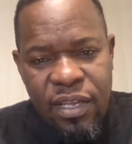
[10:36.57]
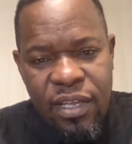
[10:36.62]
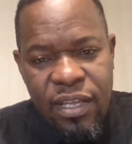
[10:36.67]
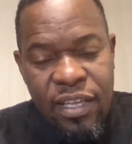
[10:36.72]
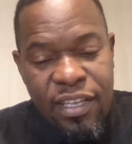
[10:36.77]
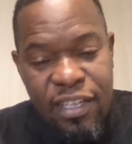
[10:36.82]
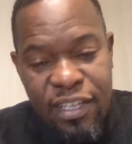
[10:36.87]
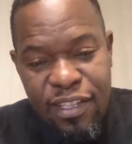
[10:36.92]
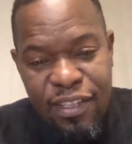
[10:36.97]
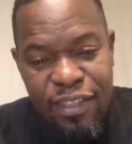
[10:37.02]

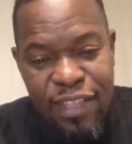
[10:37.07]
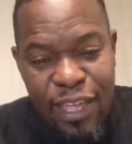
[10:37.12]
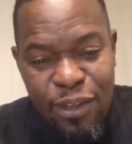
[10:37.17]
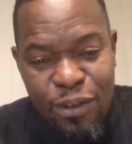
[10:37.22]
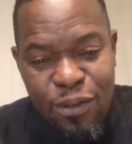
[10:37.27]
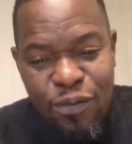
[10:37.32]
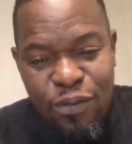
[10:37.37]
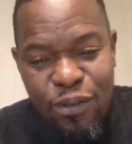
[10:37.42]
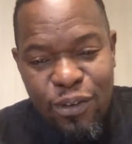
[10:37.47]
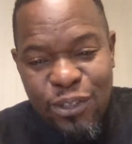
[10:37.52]
Again,
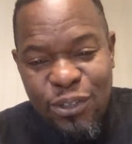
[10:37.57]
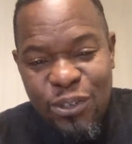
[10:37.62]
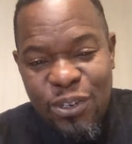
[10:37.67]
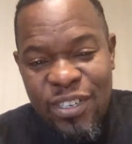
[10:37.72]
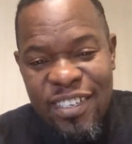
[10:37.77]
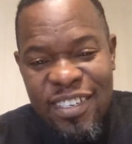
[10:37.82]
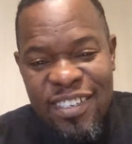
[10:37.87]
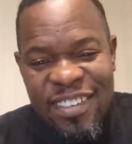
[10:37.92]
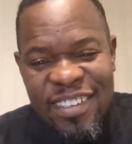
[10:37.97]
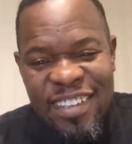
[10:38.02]
thank you for
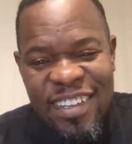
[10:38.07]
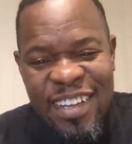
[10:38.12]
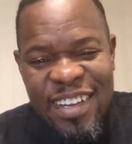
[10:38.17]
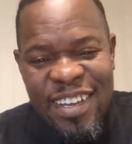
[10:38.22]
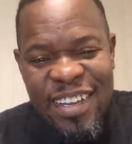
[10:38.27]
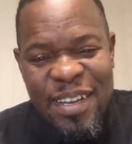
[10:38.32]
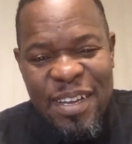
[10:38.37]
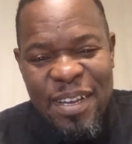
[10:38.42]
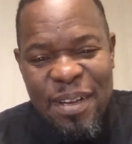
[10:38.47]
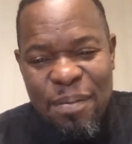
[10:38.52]
joining
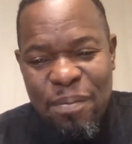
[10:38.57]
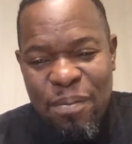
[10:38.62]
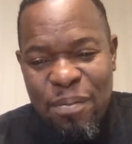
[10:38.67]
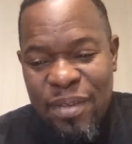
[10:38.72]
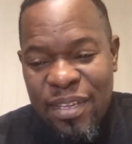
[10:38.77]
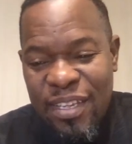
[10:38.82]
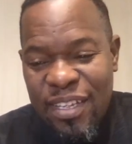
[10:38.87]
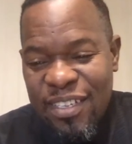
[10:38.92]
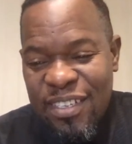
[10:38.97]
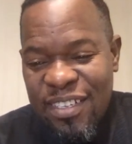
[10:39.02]

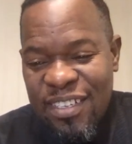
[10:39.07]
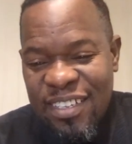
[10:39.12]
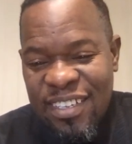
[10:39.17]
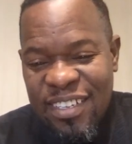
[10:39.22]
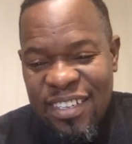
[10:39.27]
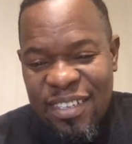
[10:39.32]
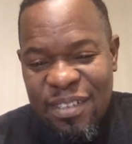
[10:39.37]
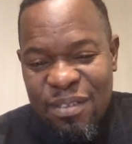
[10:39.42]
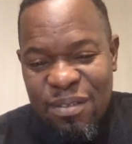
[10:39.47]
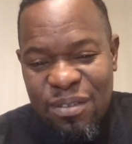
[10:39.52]
me
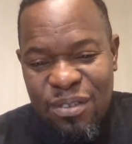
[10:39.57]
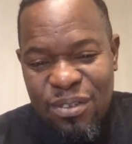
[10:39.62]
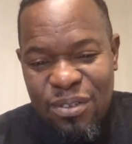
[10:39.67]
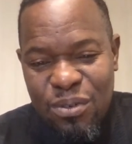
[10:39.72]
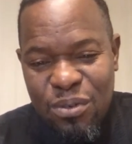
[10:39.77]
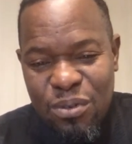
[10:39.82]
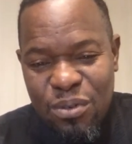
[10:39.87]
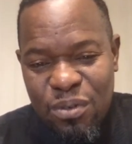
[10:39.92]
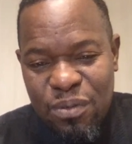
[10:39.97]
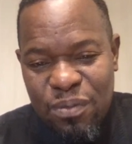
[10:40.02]

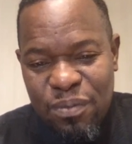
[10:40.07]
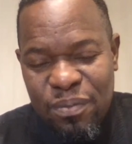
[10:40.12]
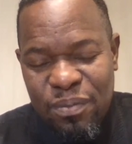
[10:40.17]
to